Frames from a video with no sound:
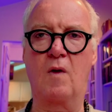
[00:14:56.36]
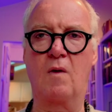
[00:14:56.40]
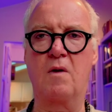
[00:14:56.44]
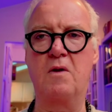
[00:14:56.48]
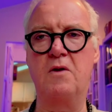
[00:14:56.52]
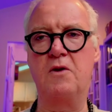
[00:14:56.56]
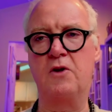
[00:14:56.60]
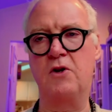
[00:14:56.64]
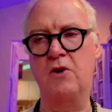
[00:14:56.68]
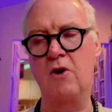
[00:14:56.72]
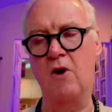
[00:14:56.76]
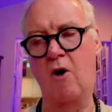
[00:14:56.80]

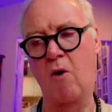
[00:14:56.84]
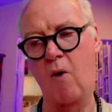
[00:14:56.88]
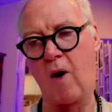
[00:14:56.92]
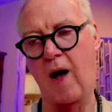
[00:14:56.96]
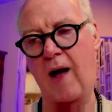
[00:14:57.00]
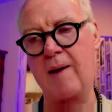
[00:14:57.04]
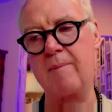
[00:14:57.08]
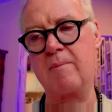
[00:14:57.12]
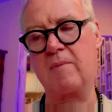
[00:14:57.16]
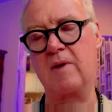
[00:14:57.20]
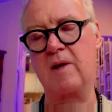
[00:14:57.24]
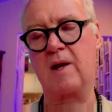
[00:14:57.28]
You know,
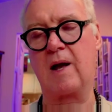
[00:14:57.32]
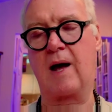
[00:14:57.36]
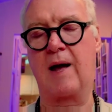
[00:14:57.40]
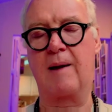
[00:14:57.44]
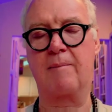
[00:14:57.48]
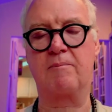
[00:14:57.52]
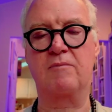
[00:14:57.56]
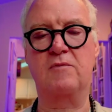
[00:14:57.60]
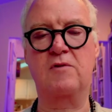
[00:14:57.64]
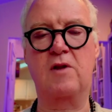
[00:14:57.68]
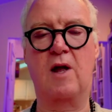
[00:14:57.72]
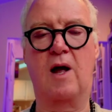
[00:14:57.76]

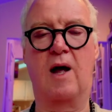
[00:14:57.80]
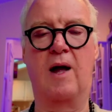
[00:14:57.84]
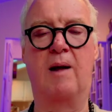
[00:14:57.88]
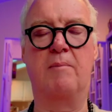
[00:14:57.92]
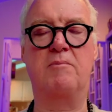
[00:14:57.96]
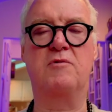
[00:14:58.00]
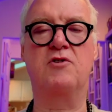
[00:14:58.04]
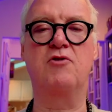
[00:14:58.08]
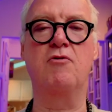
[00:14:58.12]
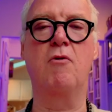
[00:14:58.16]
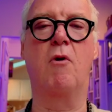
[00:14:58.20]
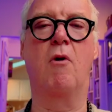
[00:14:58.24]

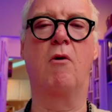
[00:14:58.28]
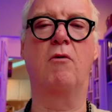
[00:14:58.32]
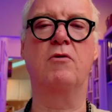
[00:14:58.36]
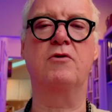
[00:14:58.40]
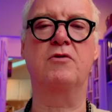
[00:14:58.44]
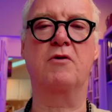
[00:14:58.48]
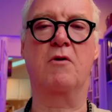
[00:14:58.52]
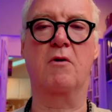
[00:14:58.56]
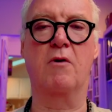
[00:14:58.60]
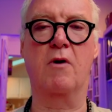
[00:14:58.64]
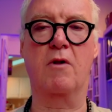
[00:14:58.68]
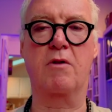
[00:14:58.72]
I'm too old
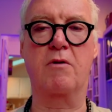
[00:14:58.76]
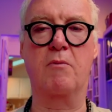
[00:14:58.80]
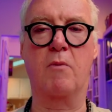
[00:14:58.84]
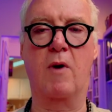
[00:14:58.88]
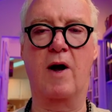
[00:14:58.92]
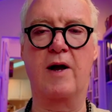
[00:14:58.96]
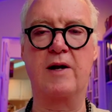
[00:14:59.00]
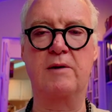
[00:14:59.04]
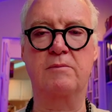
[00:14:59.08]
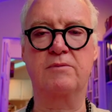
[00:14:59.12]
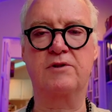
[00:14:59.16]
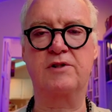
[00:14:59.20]
to go to the
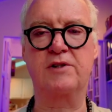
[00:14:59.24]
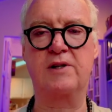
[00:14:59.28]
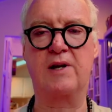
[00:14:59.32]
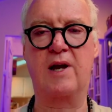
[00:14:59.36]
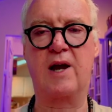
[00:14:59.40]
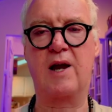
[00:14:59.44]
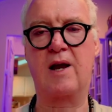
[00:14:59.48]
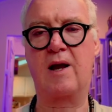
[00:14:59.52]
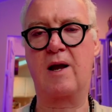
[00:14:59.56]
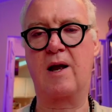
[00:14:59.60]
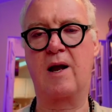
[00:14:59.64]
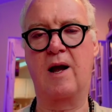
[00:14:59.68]

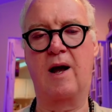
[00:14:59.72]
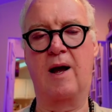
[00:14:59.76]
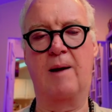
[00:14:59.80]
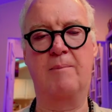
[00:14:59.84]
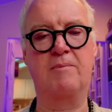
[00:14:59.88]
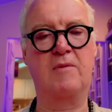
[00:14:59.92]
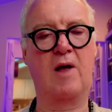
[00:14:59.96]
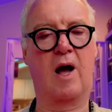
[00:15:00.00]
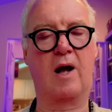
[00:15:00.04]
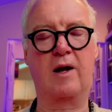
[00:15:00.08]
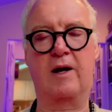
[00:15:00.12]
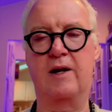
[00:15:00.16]
YMCA.
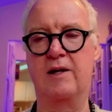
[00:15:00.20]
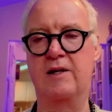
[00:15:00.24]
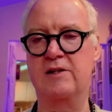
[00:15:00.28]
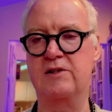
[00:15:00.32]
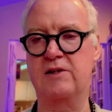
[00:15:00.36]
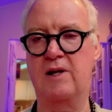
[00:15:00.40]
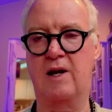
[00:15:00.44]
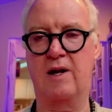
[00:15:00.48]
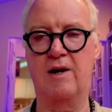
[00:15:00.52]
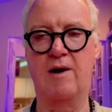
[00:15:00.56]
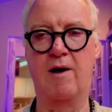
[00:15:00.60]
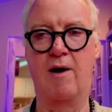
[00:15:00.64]
I'm not going to
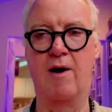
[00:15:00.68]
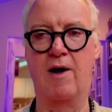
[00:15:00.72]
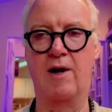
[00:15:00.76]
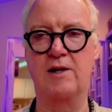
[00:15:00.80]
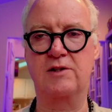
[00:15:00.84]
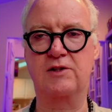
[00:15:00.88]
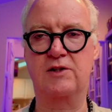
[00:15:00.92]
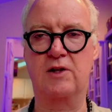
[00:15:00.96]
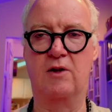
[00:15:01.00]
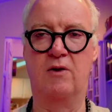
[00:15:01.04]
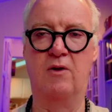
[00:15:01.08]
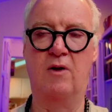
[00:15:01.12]
stay in a
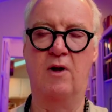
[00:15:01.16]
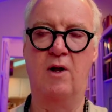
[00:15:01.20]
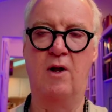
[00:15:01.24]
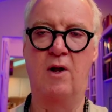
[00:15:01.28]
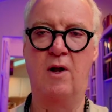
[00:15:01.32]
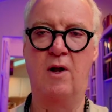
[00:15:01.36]
hostel,